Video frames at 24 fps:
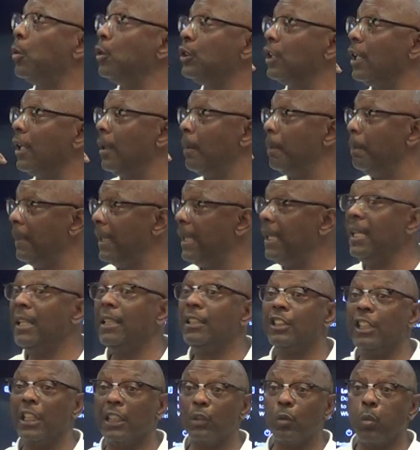was in a meeting
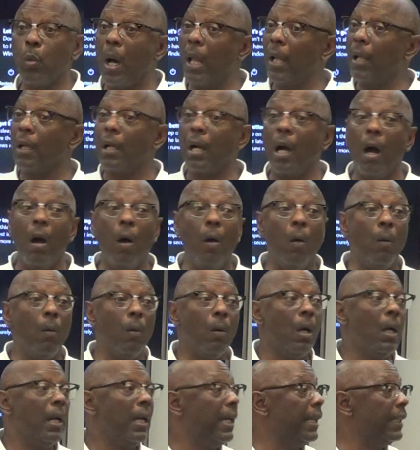just a while ago
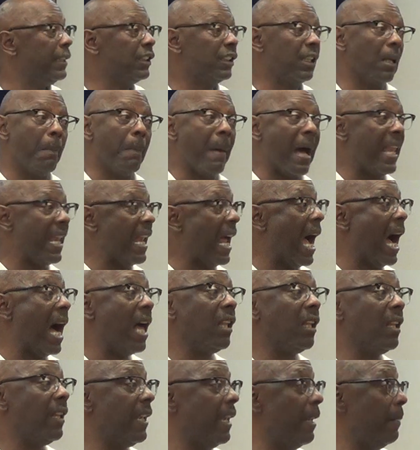and somebody
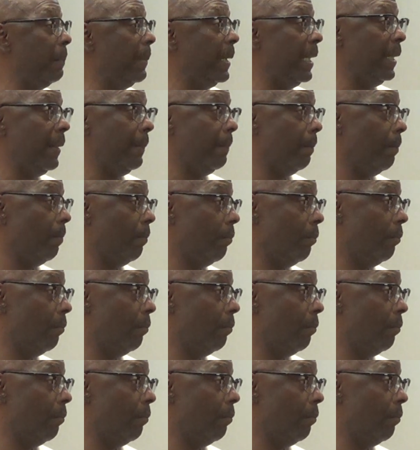hollered at me.